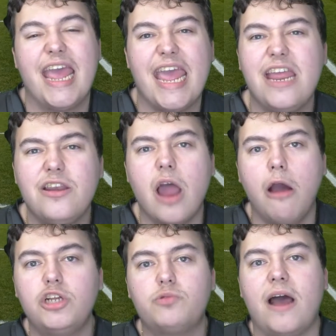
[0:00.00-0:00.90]
He
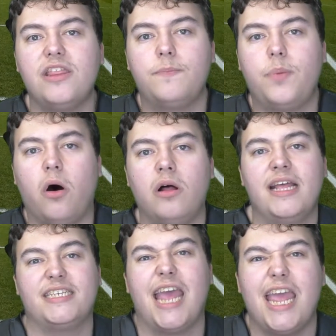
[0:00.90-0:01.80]
knows where the ball
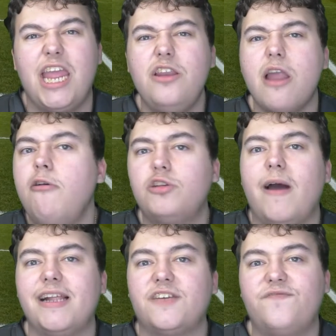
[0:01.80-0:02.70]
is. He knows
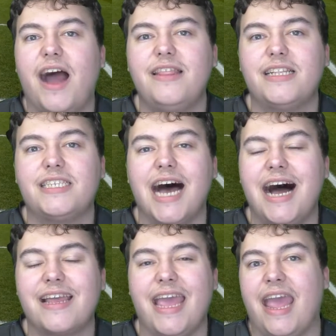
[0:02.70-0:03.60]
where to find the
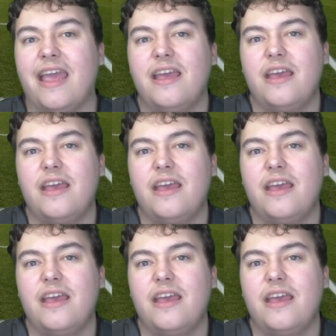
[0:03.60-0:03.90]
target.